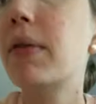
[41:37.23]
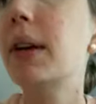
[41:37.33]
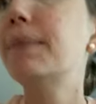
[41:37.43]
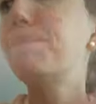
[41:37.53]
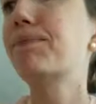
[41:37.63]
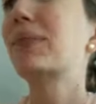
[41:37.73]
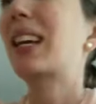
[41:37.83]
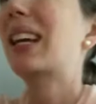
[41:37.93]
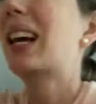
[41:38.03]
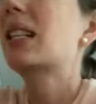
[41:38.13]
of it?
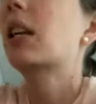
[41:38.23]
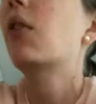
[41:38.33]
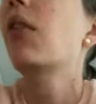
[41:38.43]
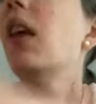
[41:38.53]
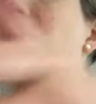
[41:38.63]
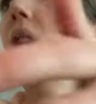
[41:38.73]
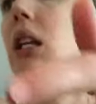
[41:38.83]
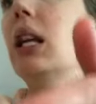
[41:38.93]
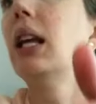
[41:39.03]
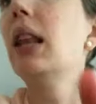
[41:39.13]
Guys, I don't think I
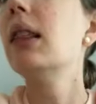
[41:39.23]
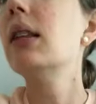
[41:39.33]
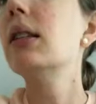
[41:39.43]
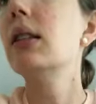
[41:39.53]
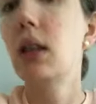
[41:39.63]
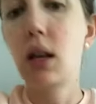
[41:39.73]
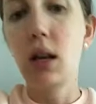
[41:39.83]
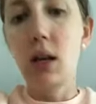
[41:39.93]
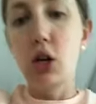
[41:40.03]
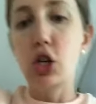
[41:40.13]
can get this
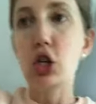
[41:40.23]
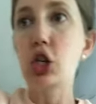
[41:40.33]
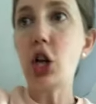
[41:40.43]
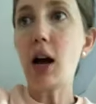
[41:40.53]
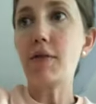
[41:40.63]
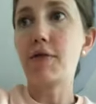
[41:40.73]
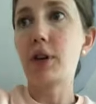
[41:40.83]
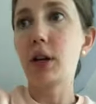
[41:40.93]
shot for